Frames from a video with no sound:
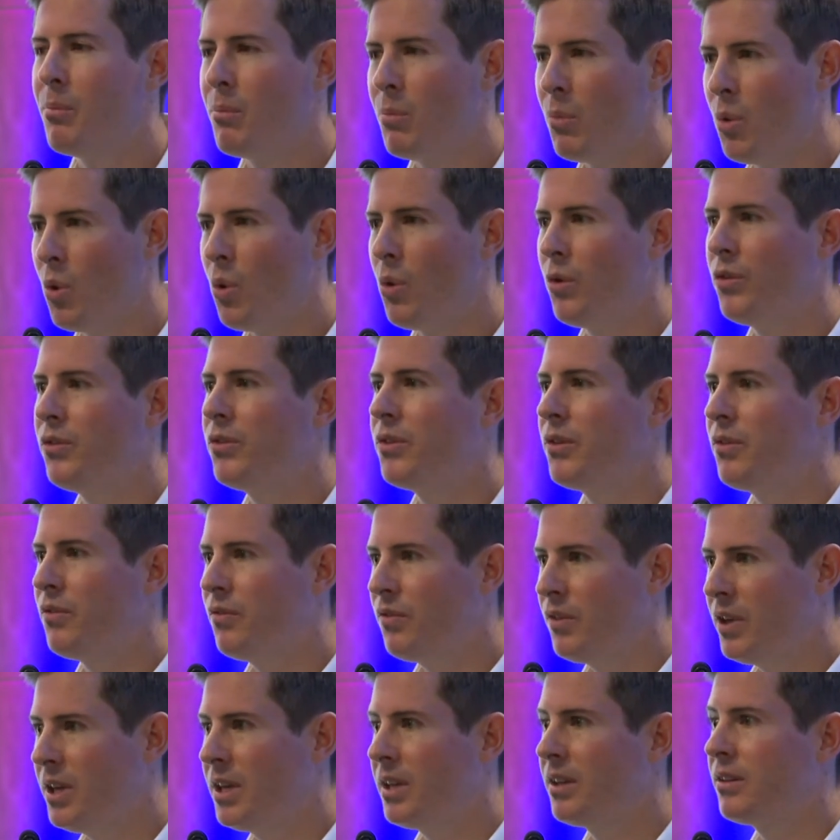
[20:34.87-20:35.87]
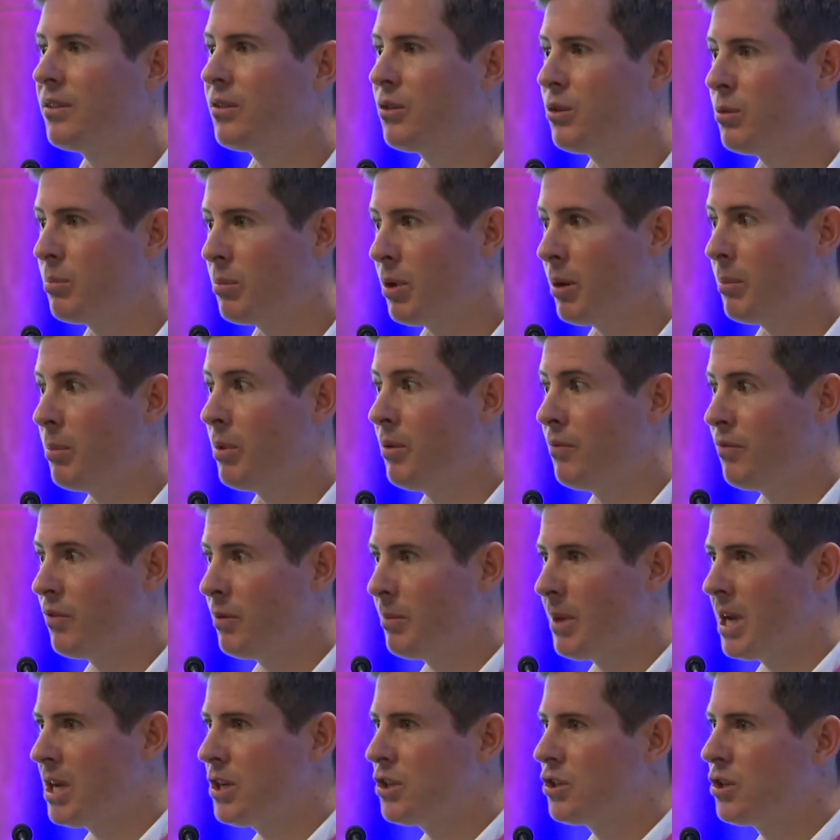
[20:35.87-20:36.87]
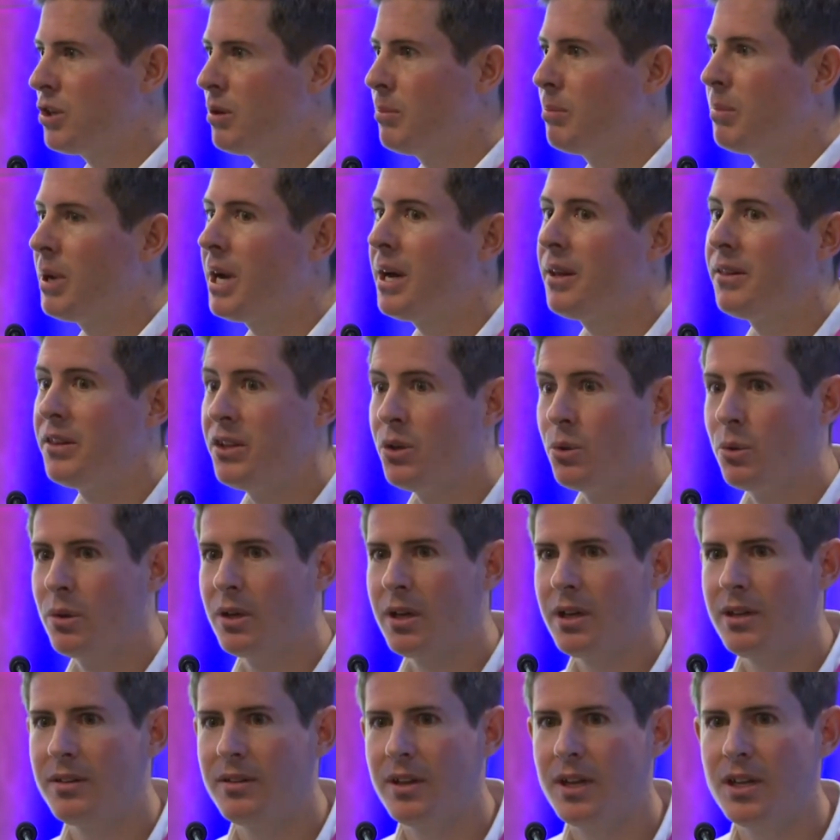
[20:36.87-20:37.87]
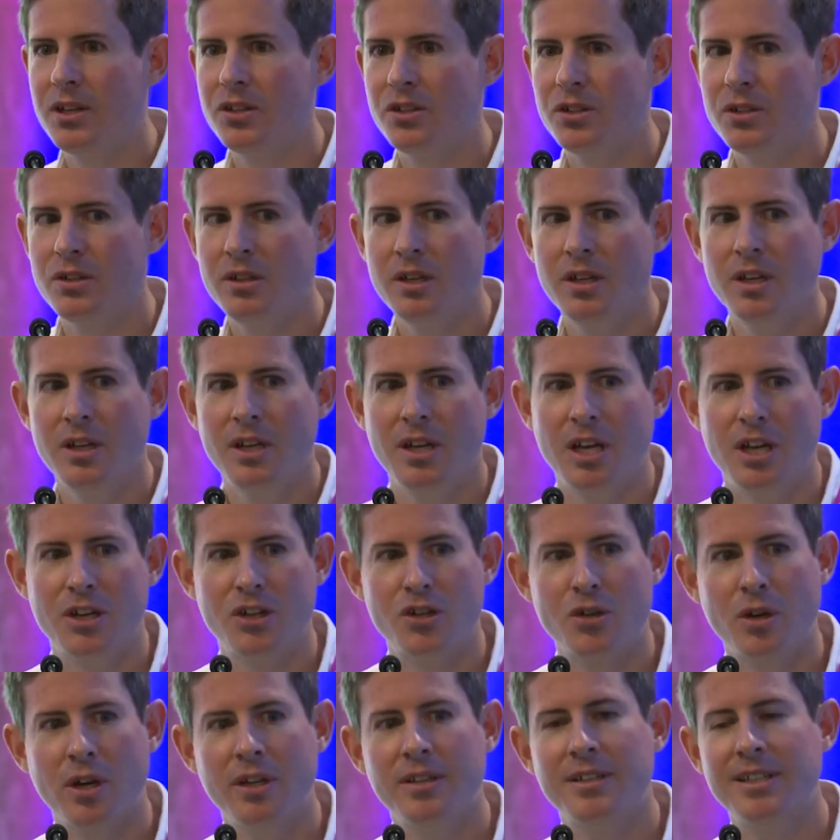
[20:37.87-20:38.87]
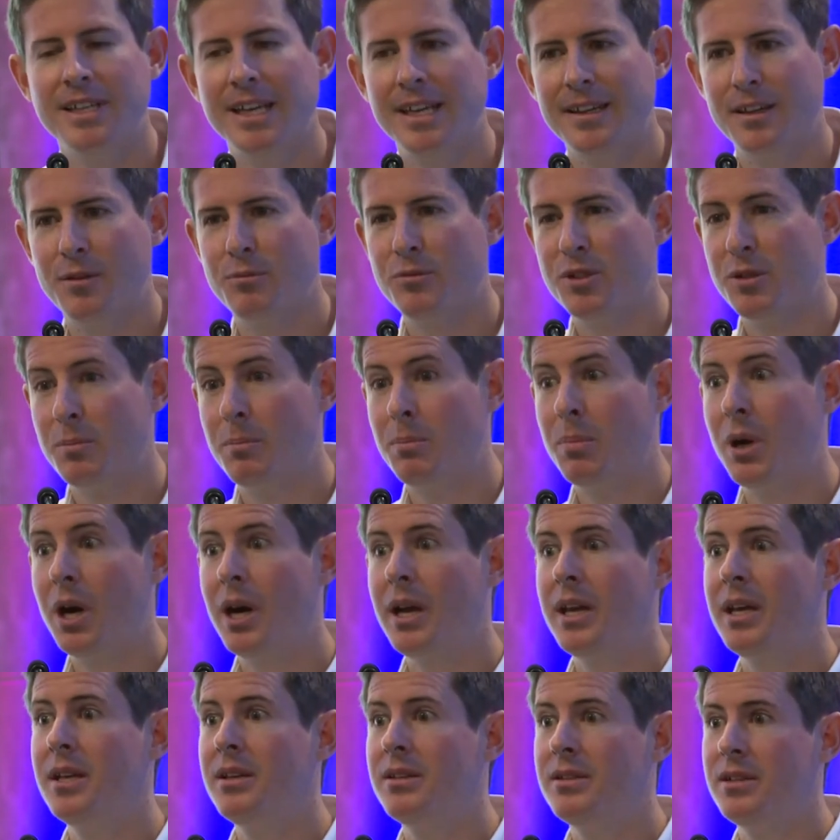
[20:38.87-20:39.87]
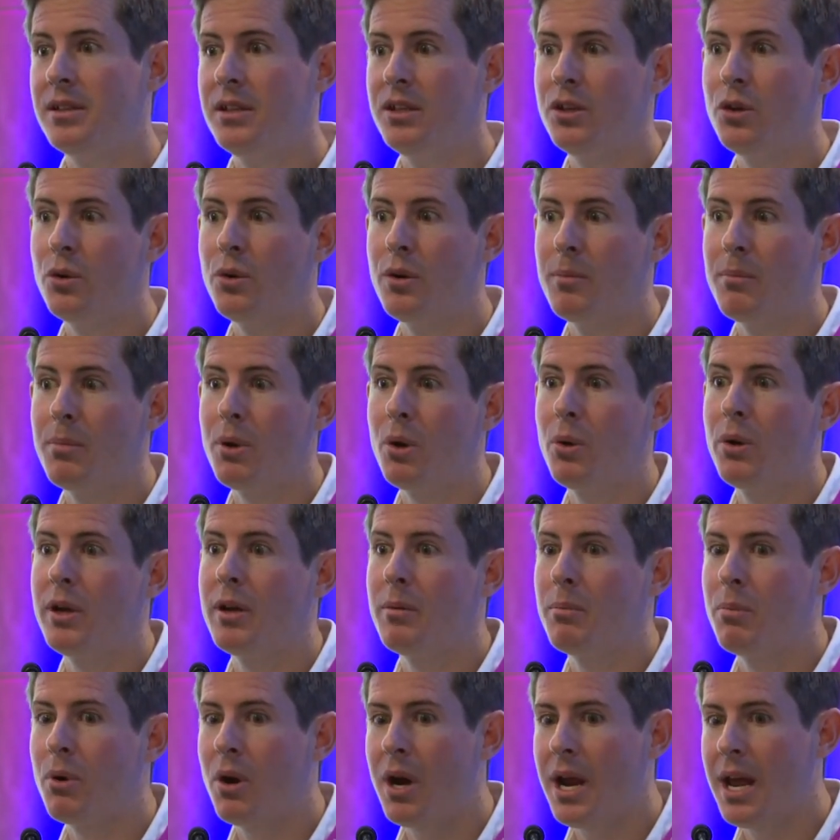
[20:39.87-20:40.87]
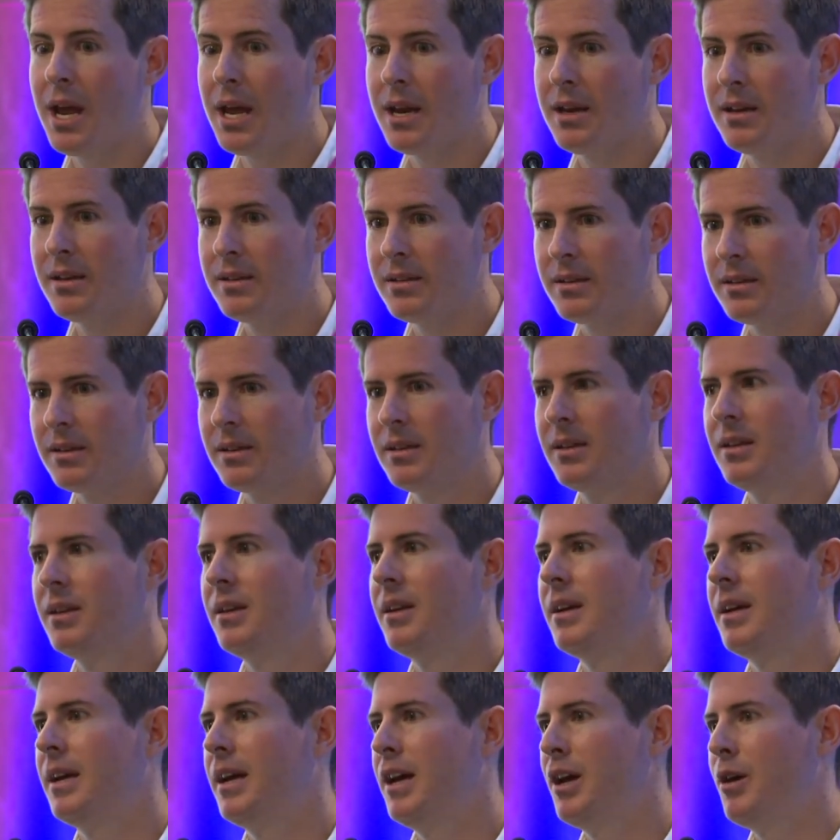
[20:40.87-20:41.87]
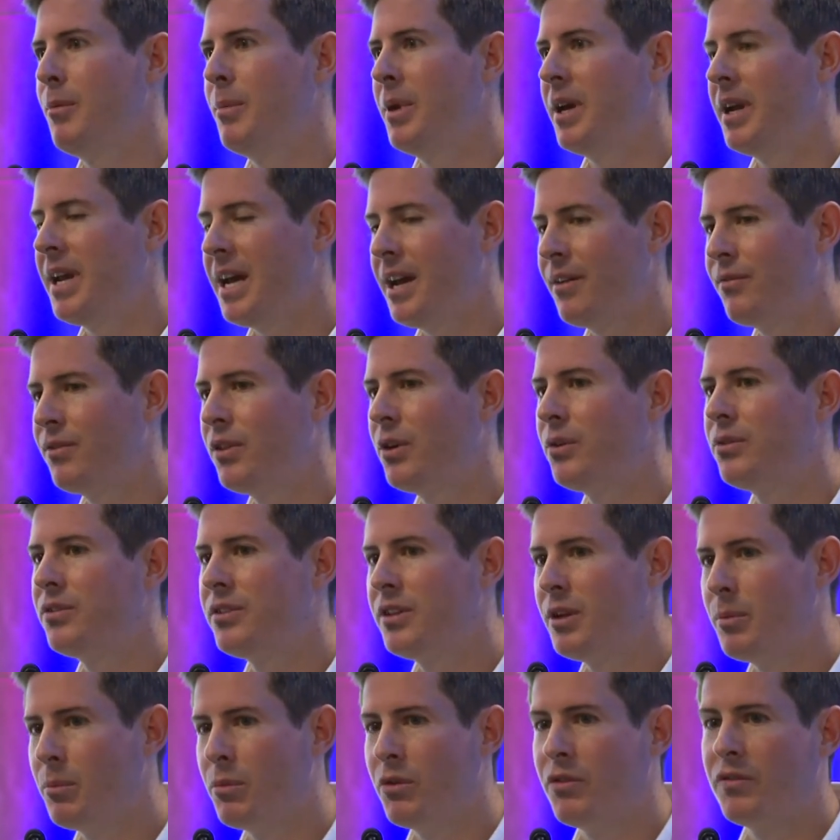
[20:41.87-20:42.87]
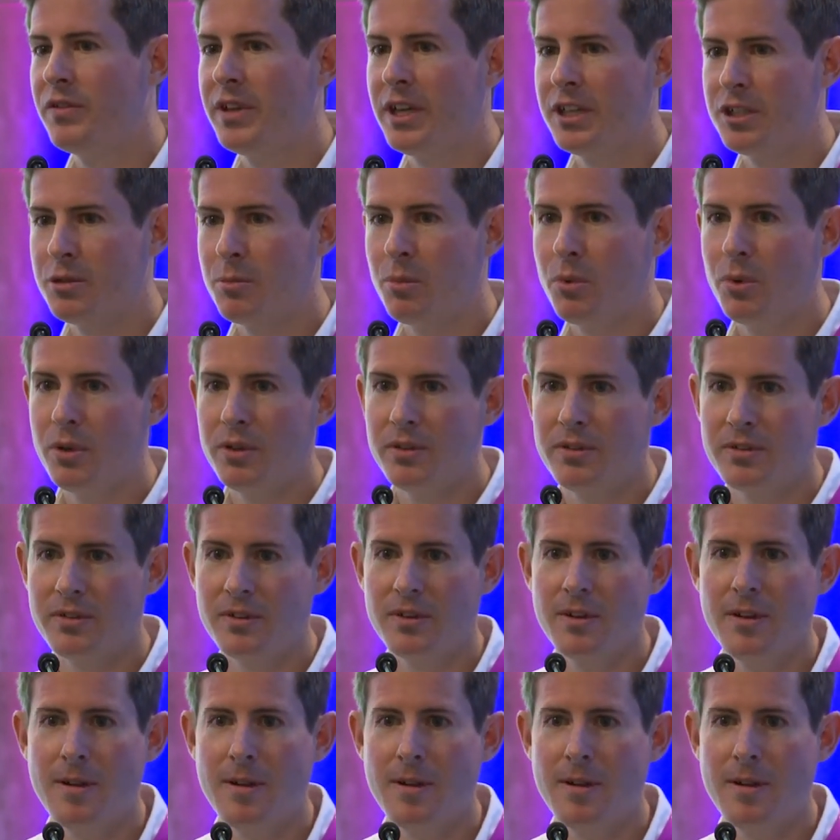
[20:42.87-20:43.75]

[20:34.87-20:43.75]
more sort of feeding through proper information about the organization and trying to get them to buy into your employer brand and have those number of touch points.